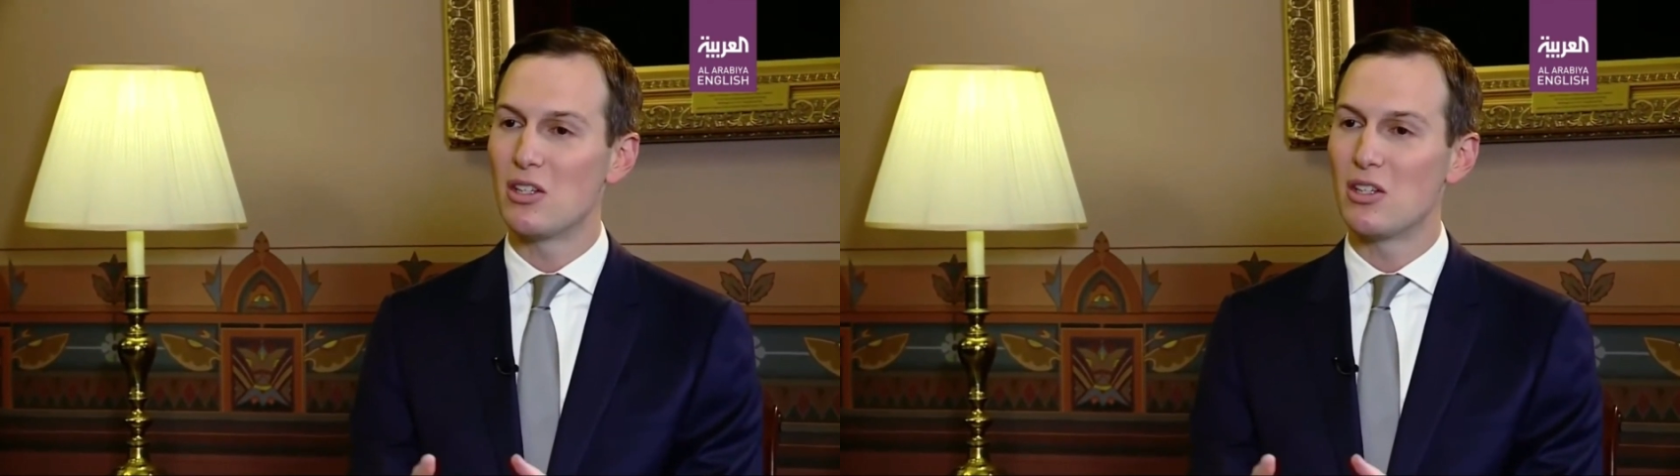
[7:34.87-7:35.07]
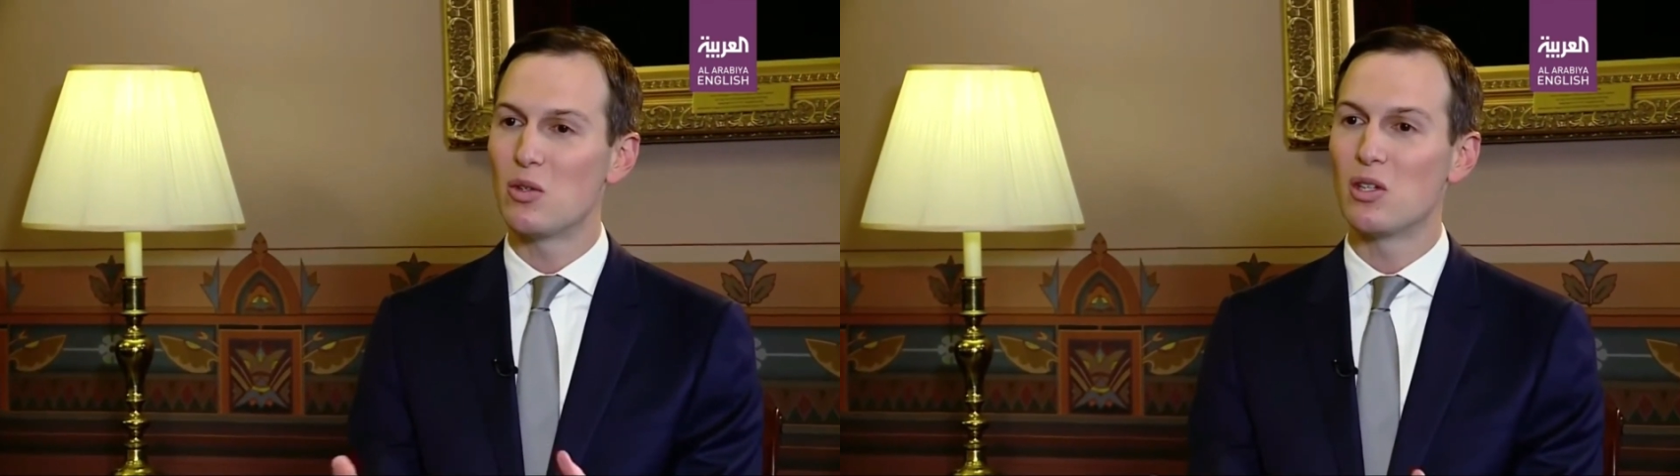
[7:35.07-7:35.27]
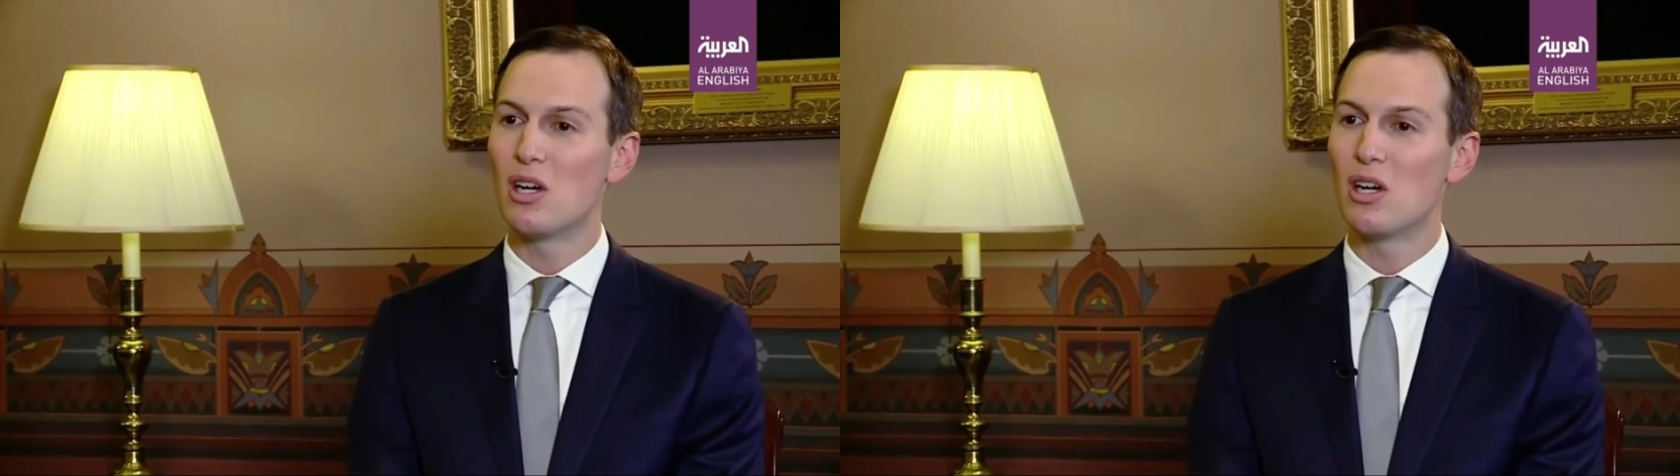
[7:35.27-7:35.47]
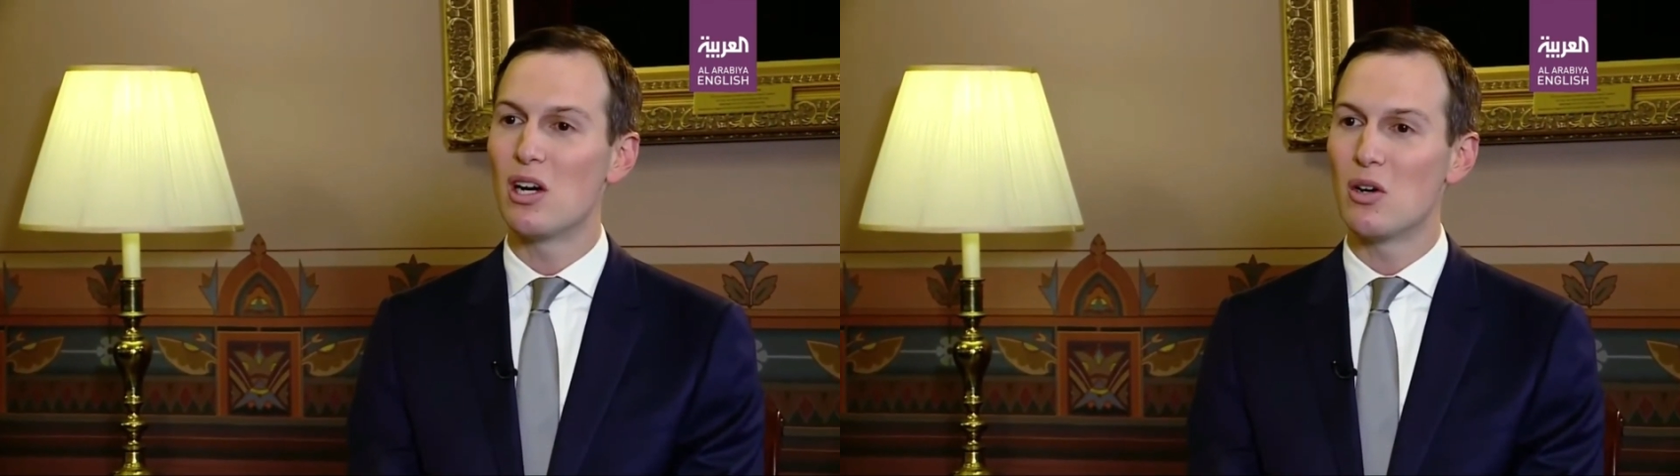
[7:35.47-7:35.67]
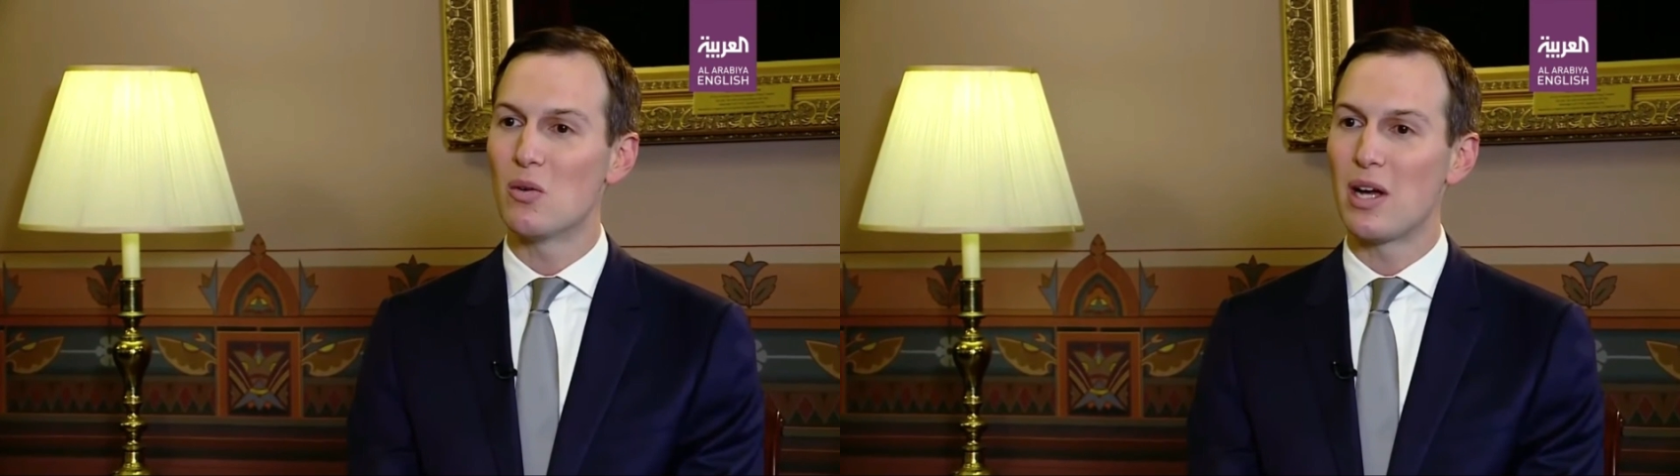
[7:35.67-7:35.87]
you can
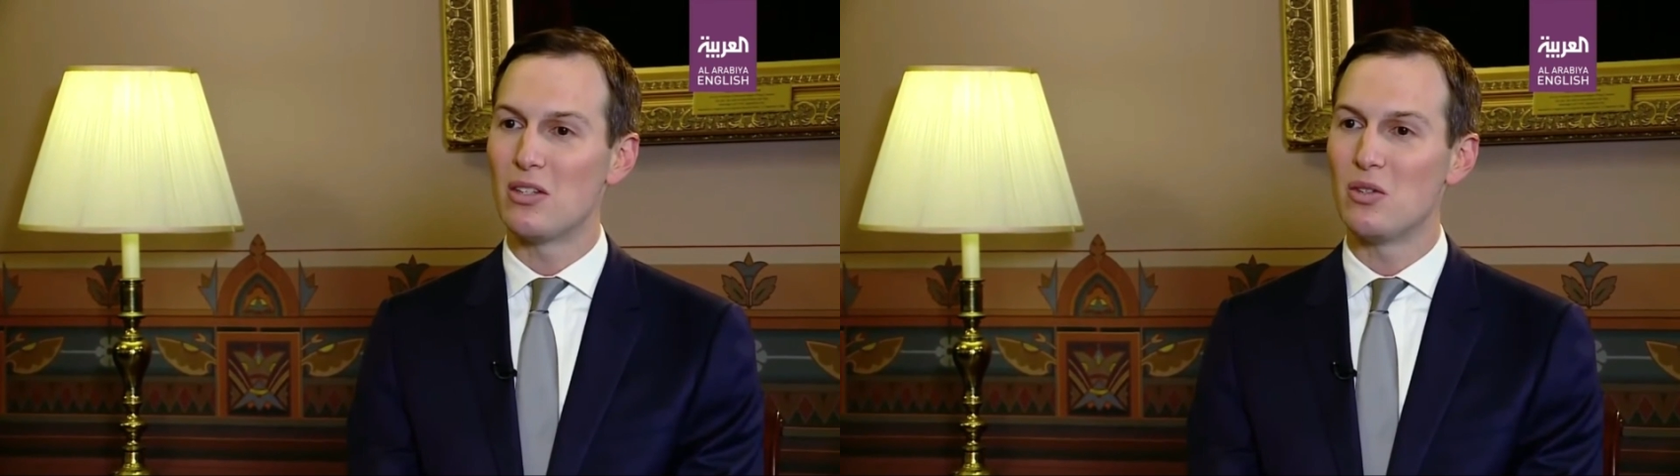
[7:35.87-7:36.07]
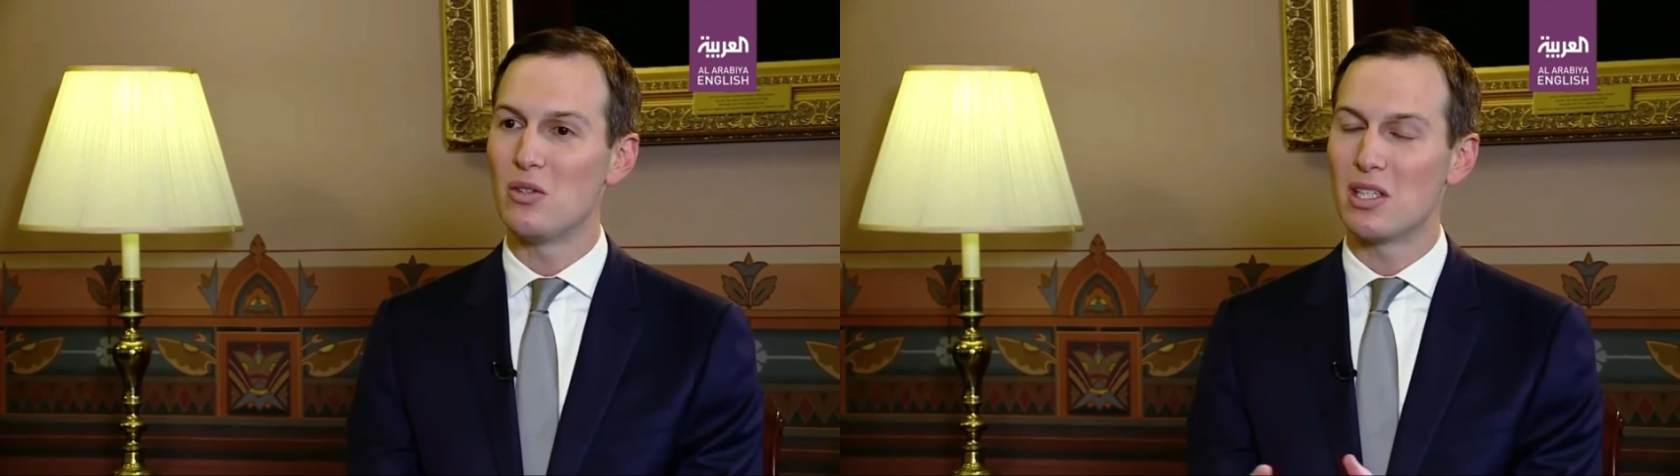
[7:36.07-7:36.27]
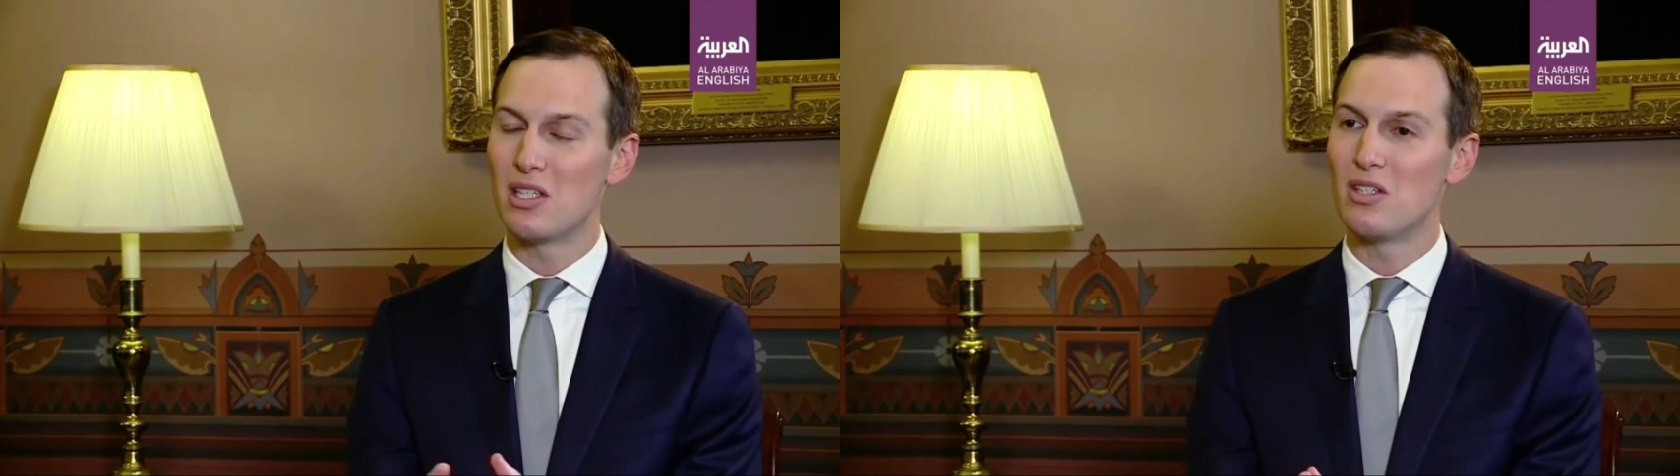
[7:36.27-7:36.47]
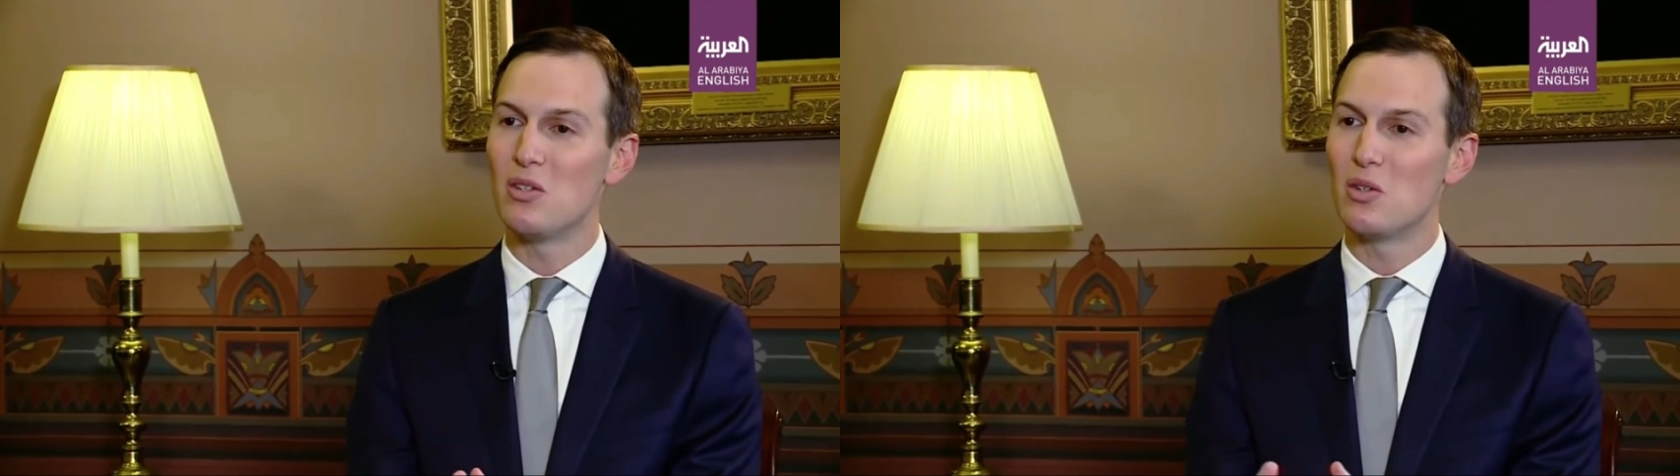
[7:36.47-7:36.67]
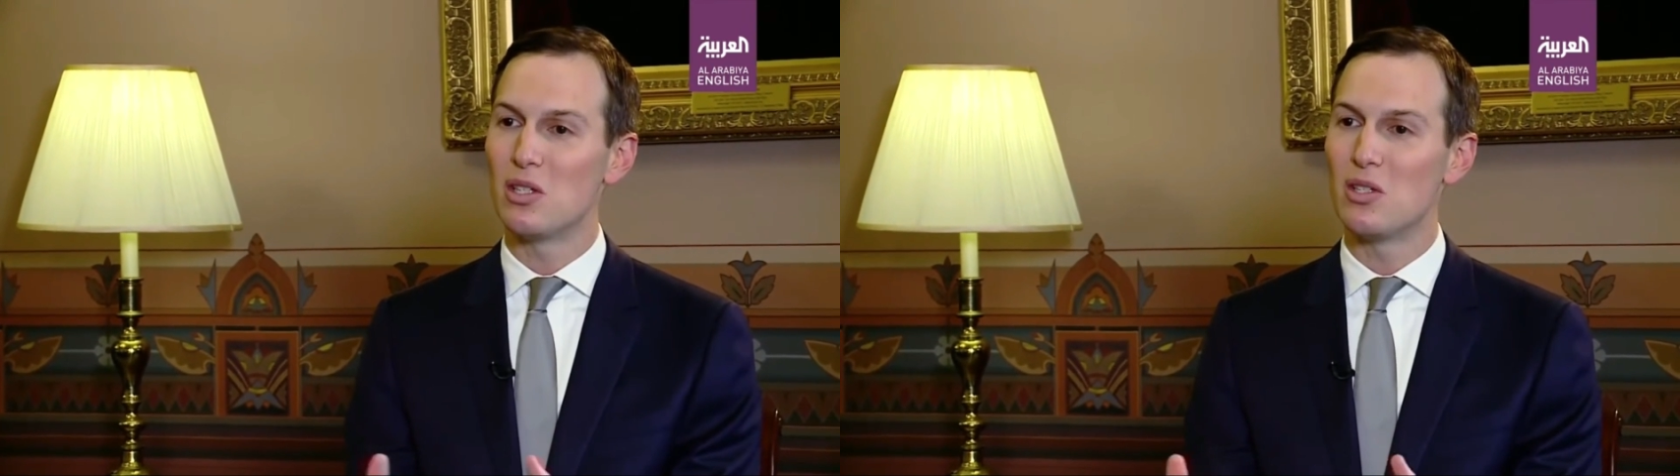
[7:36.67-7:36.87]
go and you can